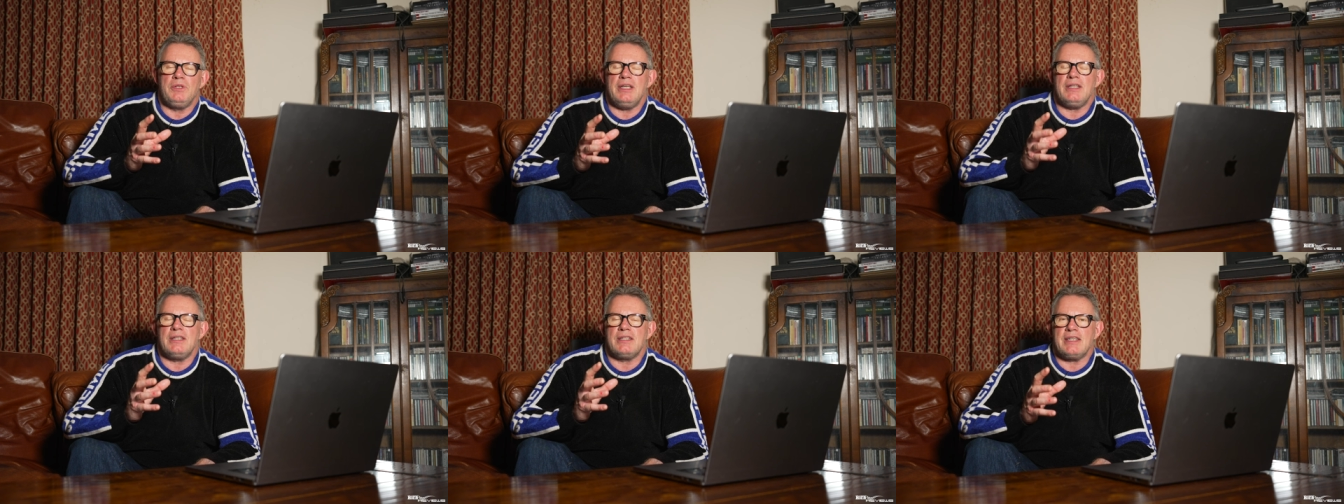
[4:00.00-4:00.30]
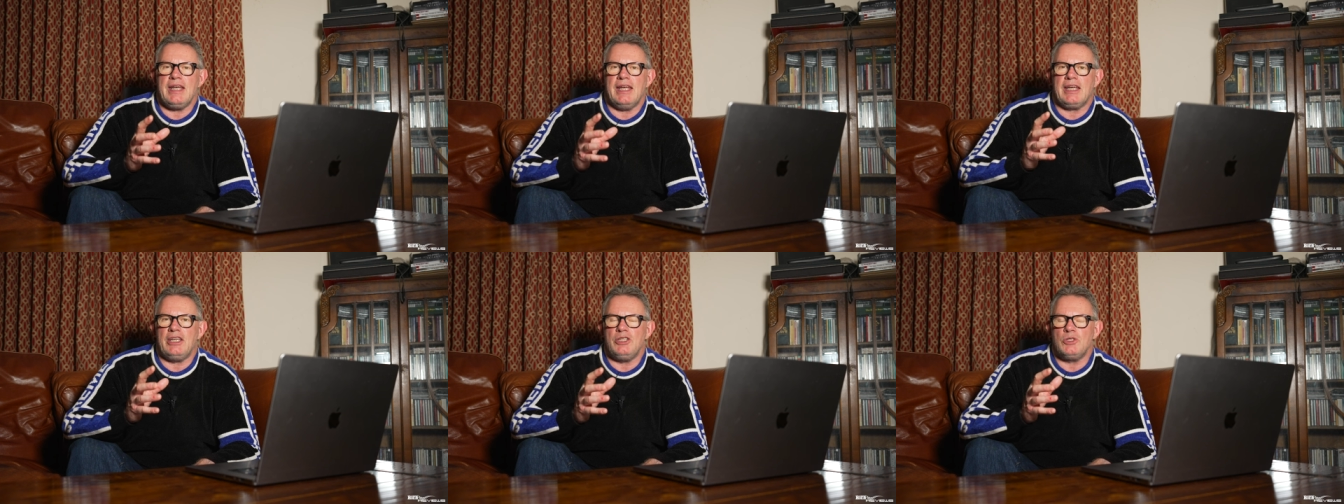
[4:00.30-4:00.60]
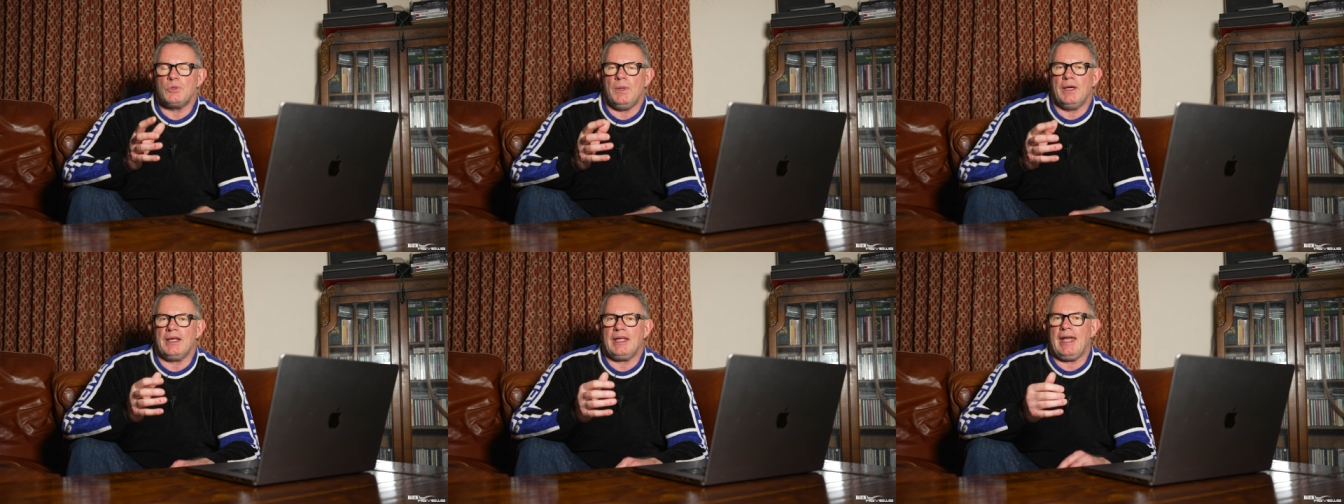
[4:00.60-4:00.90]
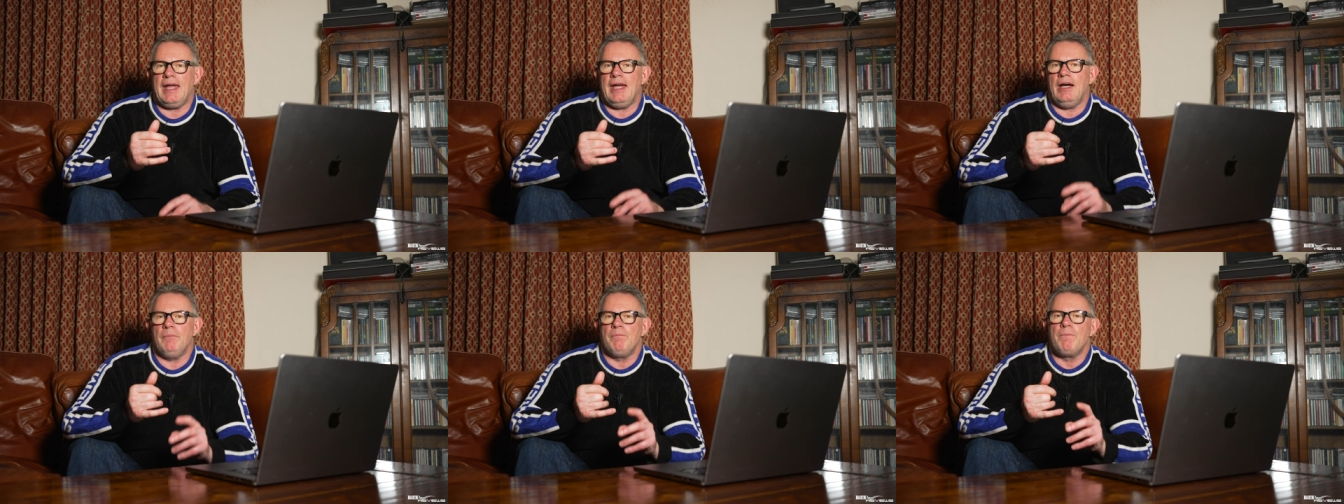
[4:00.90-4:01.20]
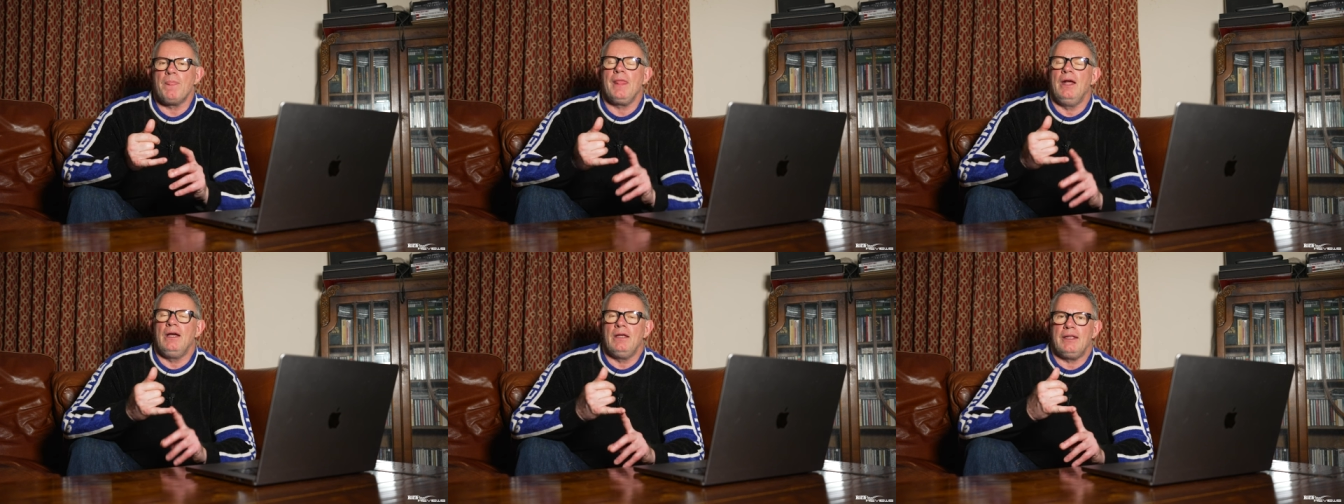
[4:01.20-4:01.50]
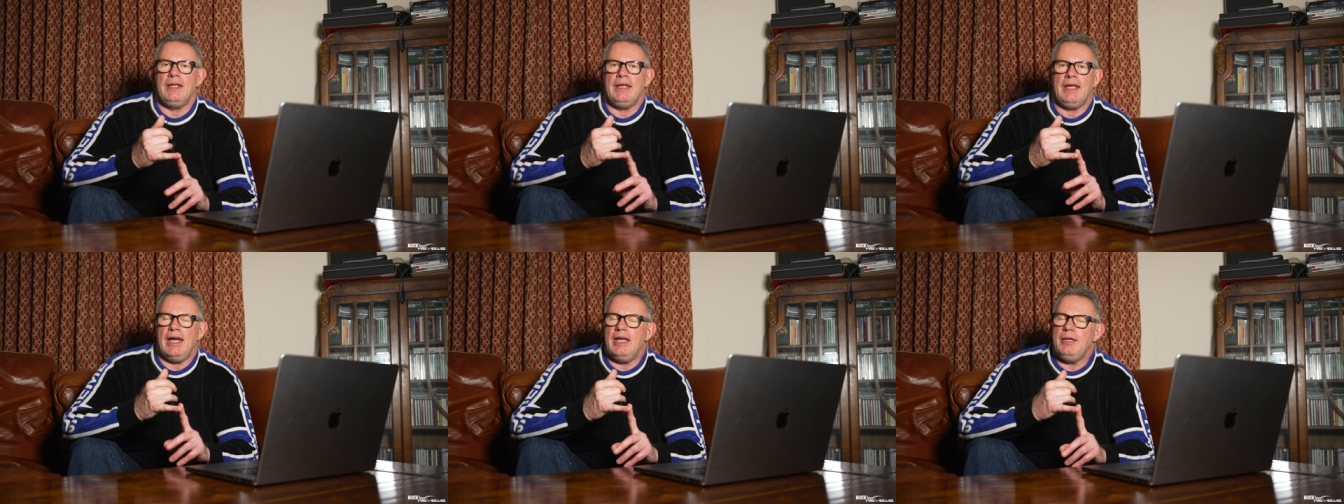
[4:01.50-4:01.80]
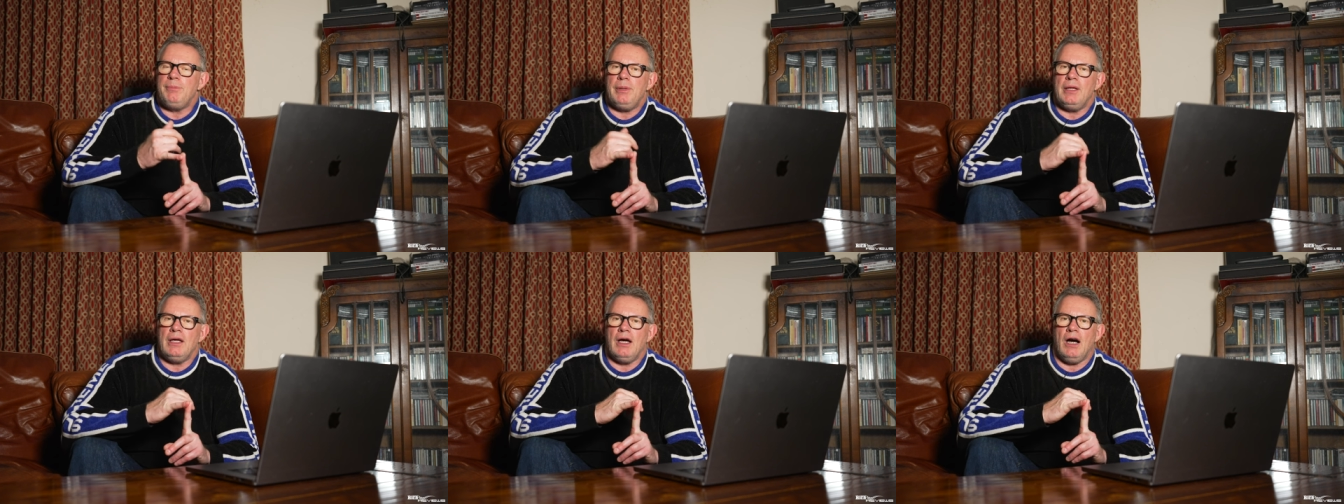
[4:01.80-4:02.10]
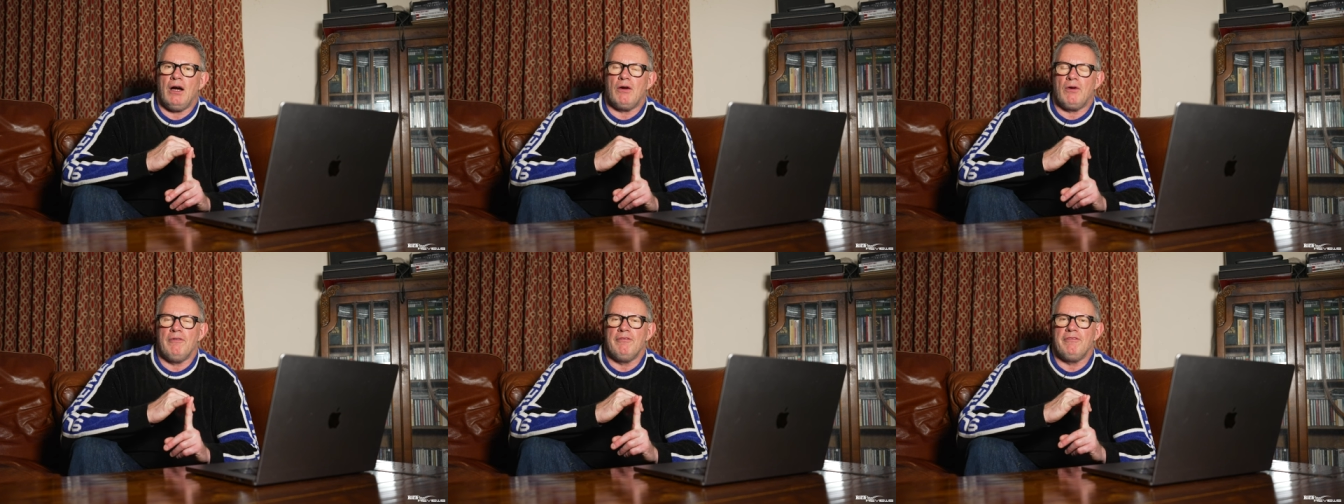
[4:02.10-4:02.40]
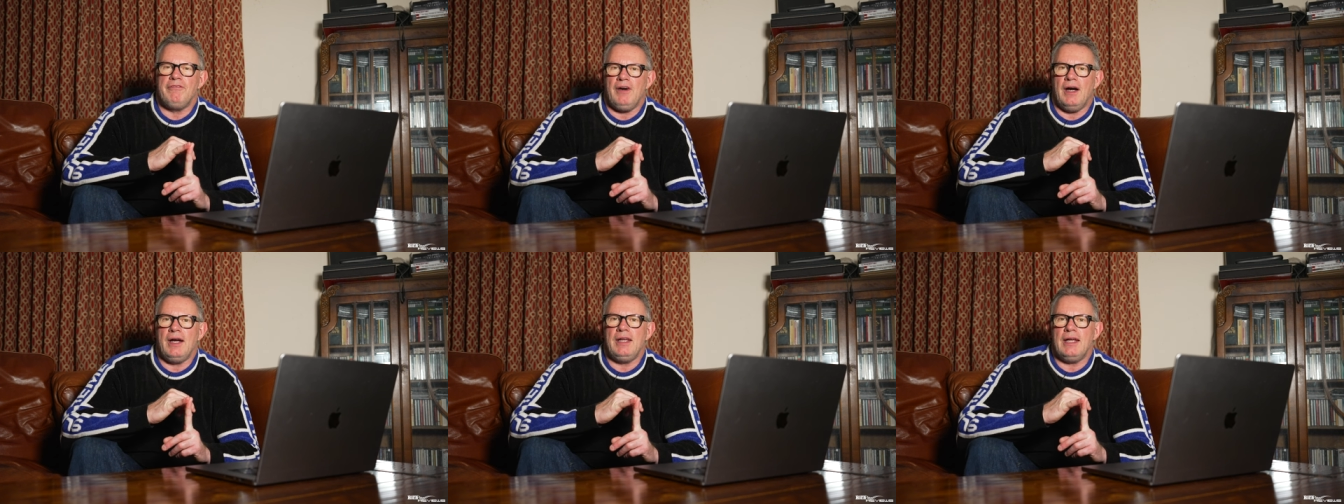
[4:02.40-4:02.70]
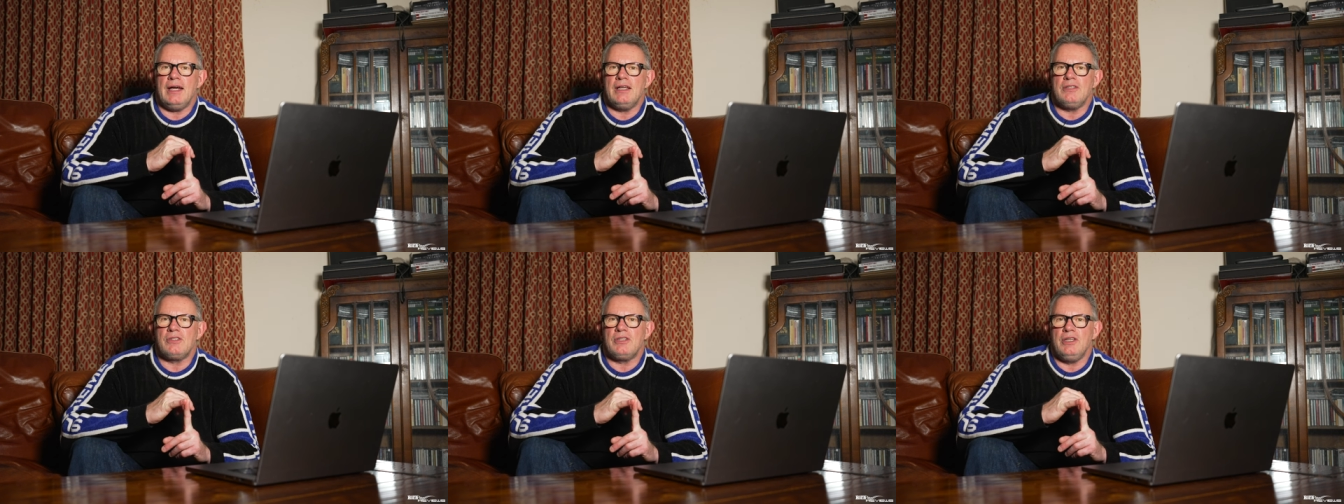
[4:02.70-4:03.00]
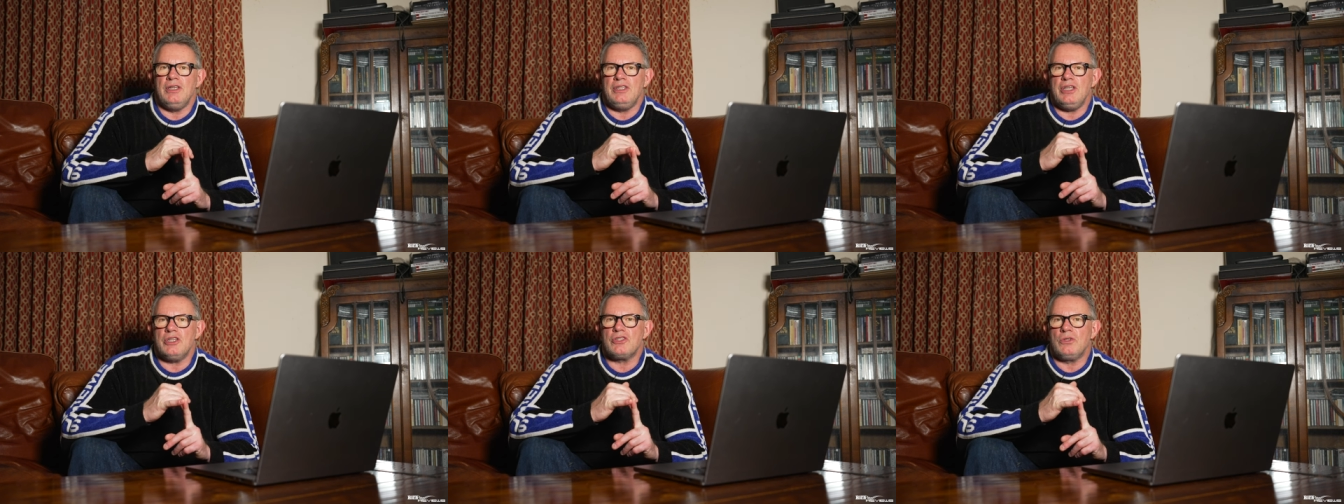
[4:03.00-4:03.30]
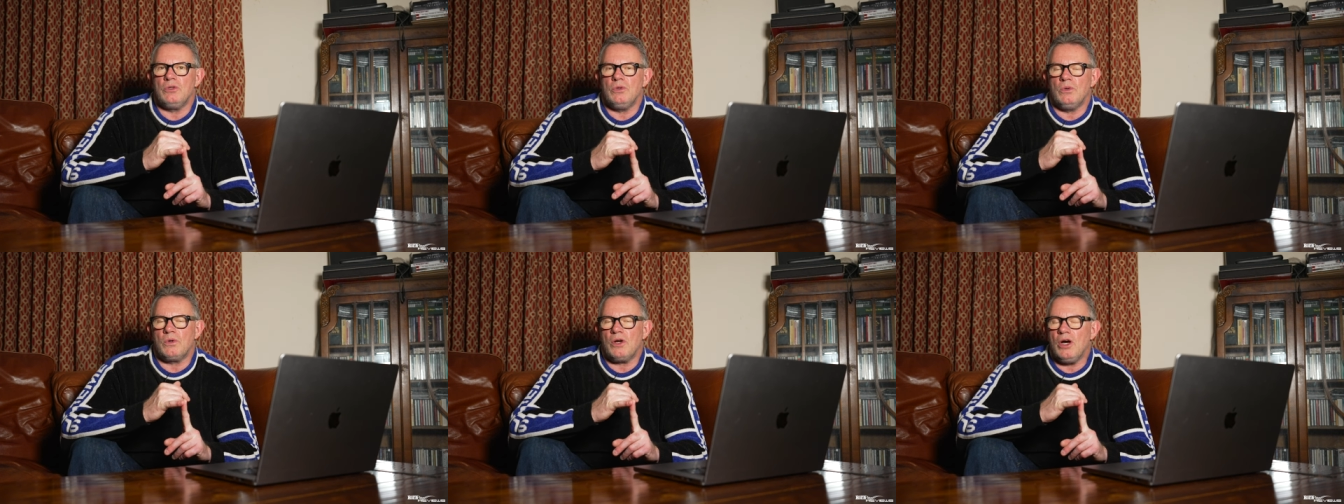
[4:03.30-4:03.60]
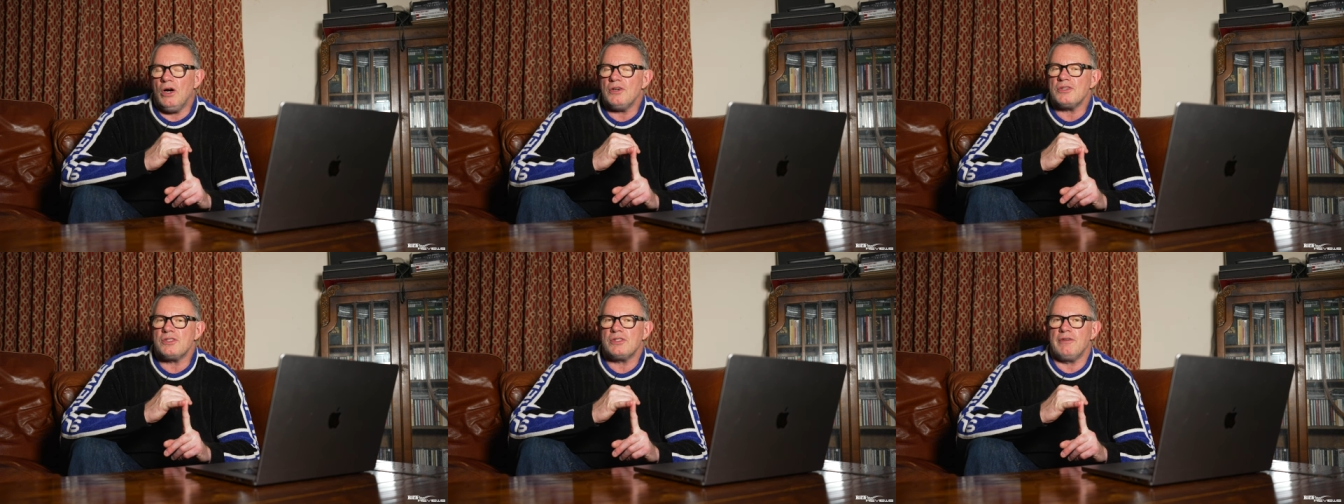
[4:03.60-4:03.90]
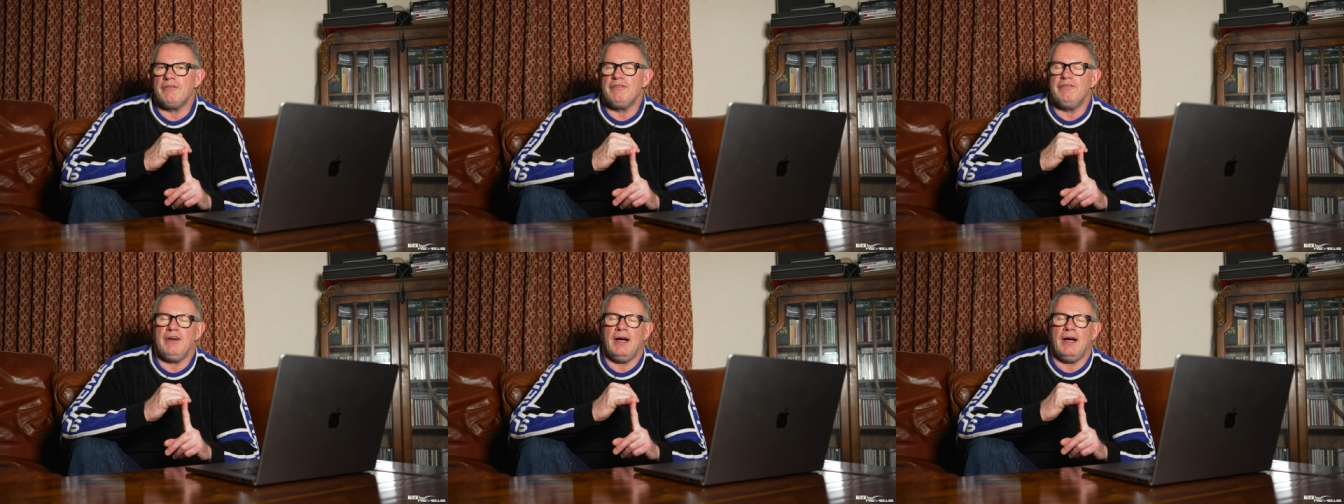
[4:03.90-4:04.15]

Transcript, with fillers: didn't take into account the APR on finance, the additional costs costs of